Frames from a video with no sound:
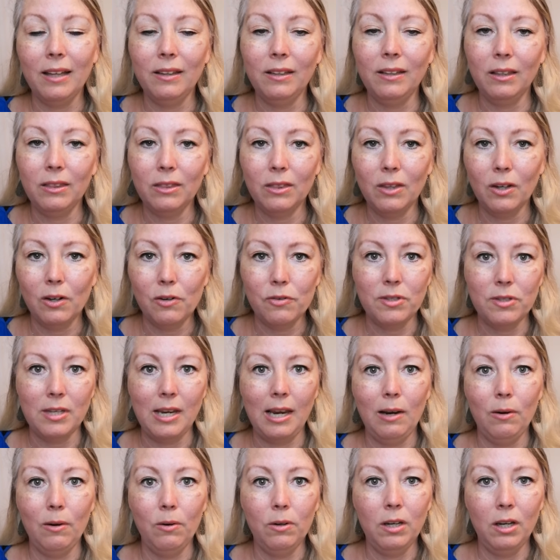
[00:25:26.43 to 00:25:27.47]
And then
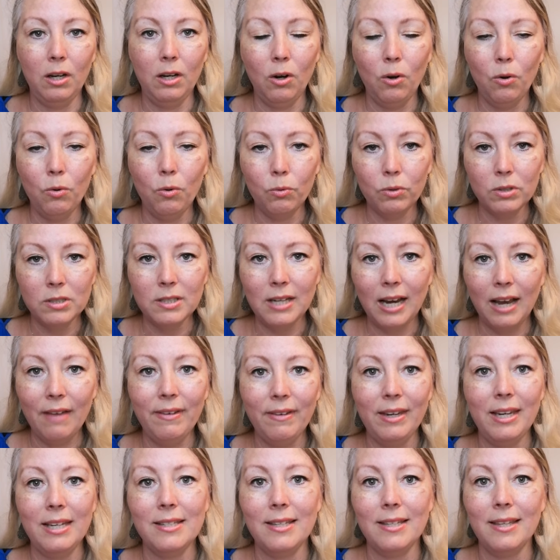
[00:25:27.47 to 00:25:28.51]
Thursday, you know, we're
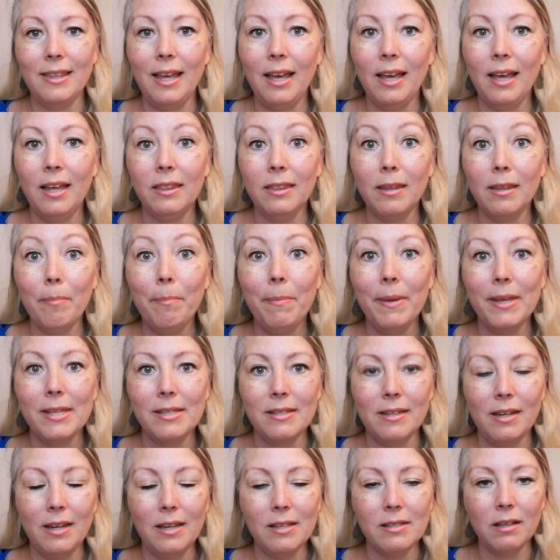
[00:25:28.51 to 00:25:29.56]
diving into into that the
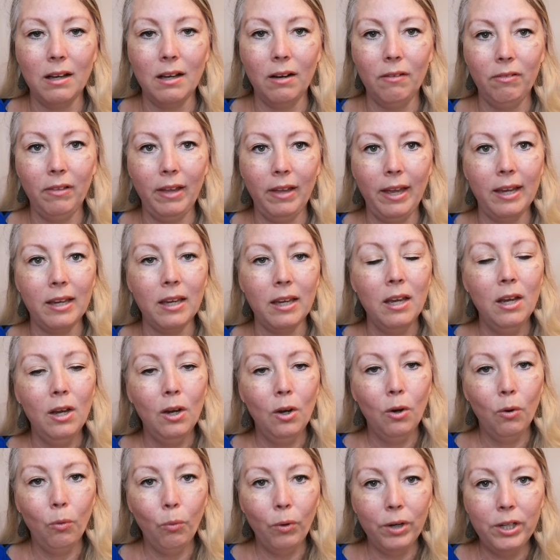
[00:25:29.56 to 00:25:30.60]
business of like
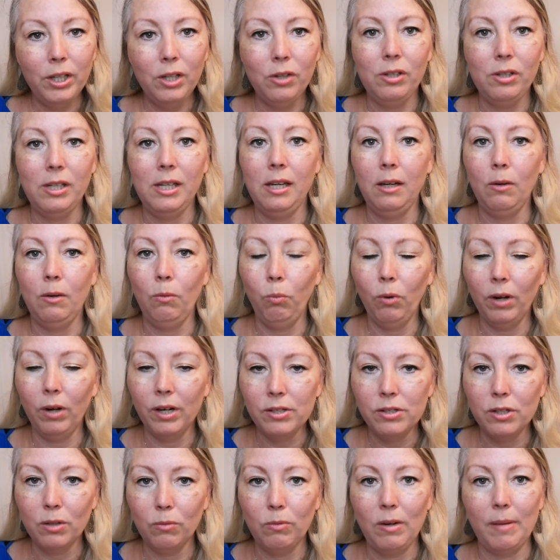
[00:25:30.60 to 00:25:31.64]
what do you need what
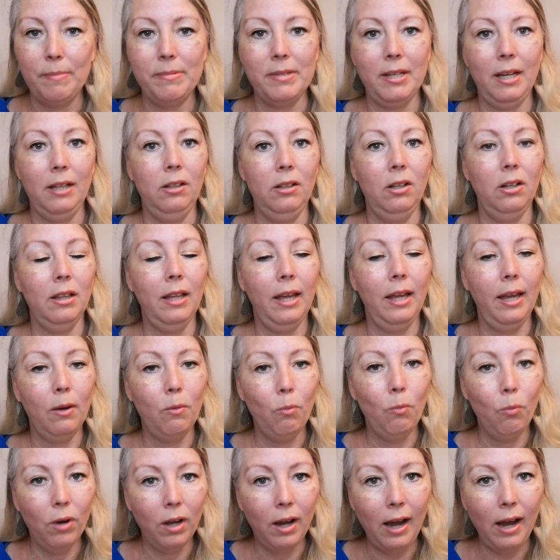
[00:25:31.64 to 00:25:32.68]
does your website look like
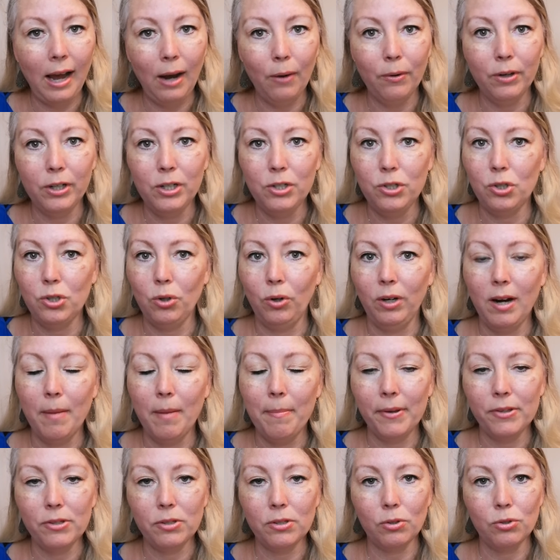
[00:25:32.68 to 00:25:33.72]
what how are you showing
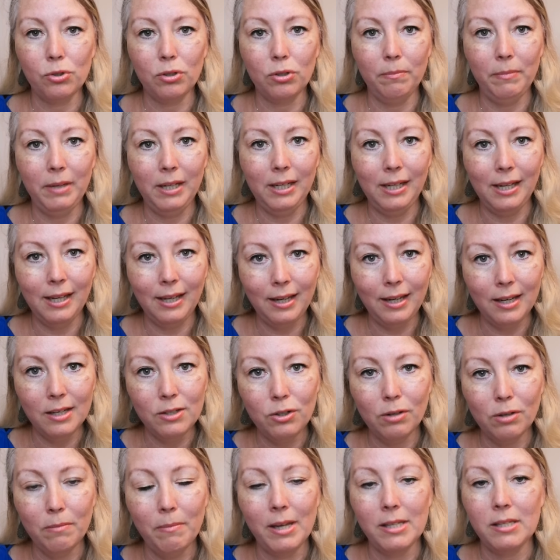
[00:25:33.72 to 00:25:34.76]
up on social media
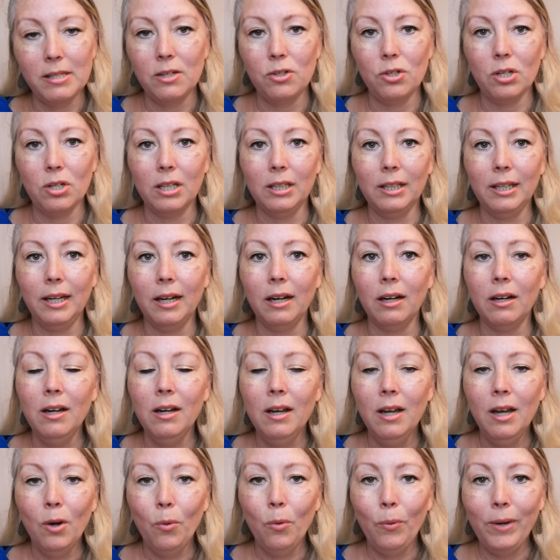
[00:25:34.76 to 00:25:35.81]
is your message clear
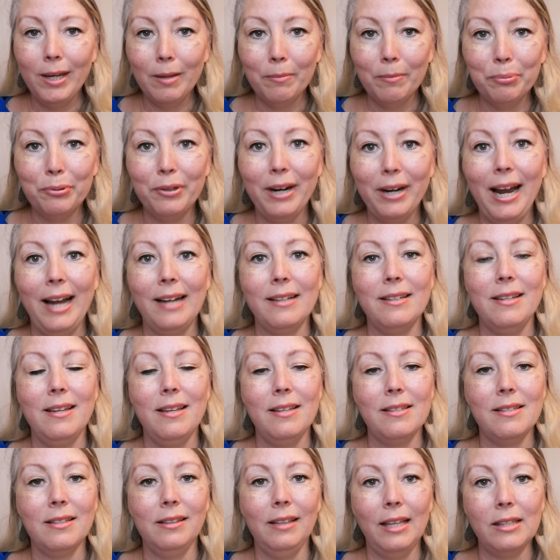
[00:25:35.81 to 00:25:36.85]
we can
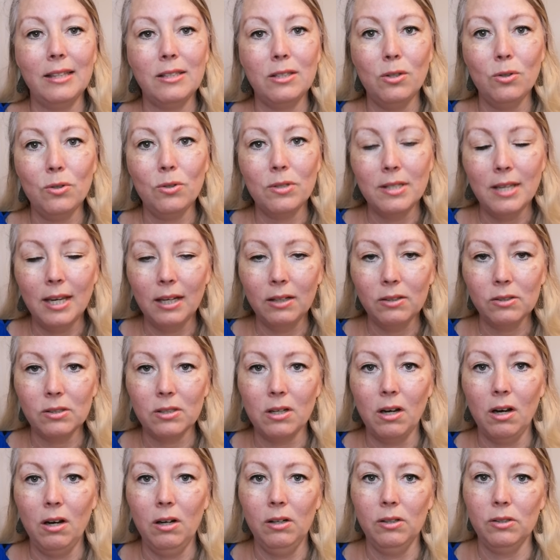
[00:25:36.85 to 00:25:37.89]
practice let's do sales
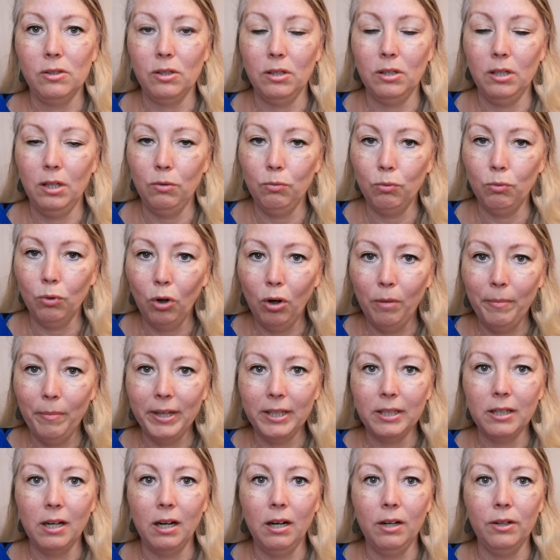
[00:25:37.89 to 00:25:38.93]
calls or
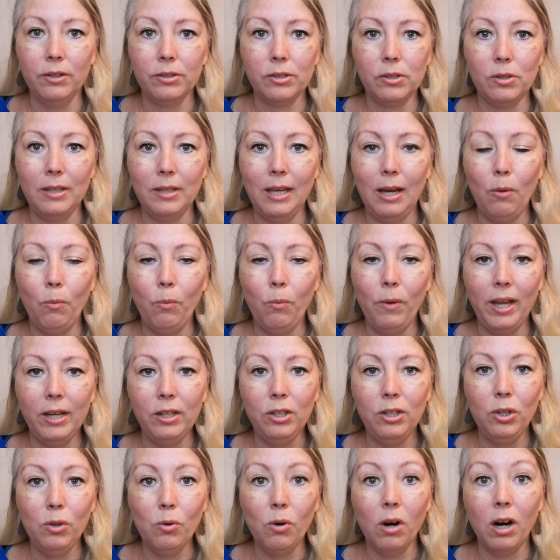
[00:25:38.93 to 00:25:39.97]
enrollment calls so that
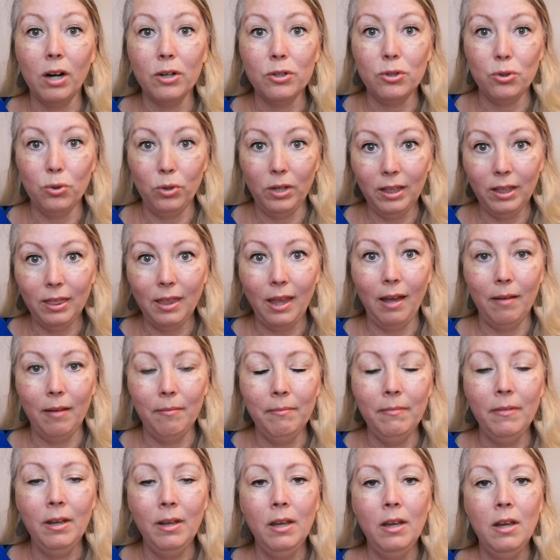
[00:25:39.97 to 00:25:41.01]
when you are doing
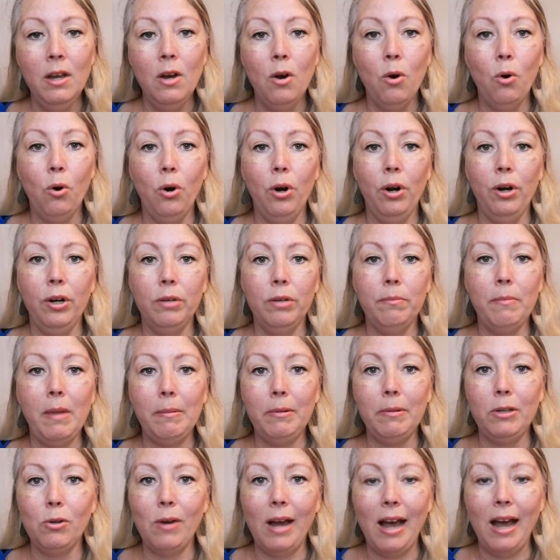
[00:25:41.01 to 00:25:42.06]
them or
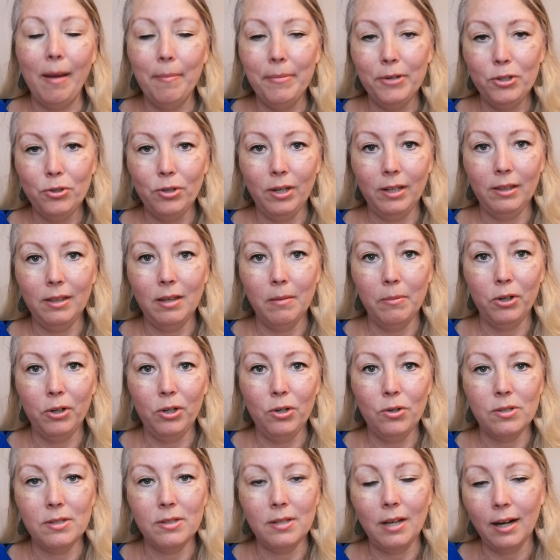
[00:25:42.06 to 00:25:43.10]
maybe you have been doing them or
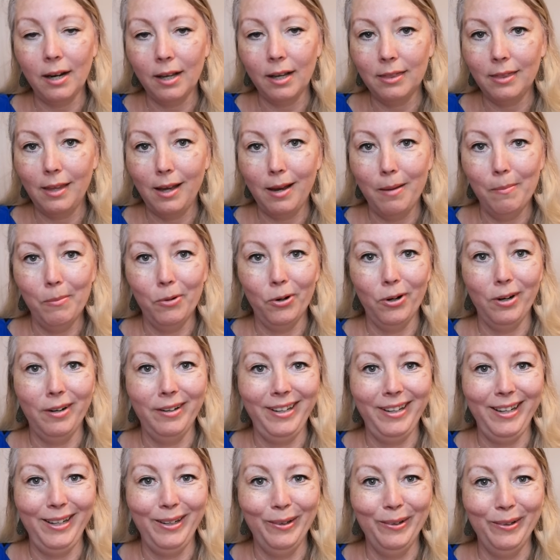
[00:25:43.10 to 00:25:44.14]
you suck at them or
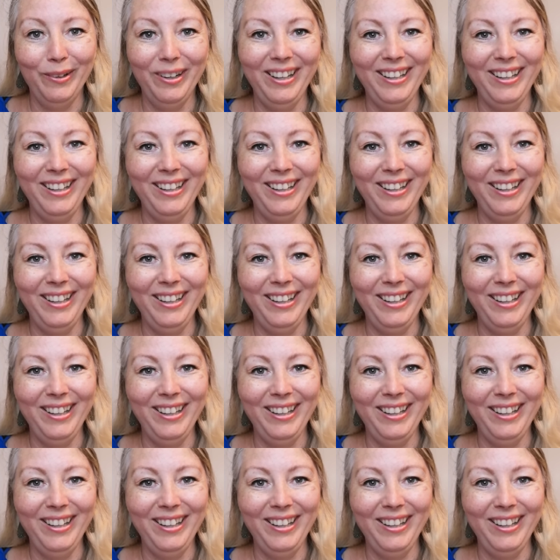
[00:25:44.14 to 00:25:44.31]
you know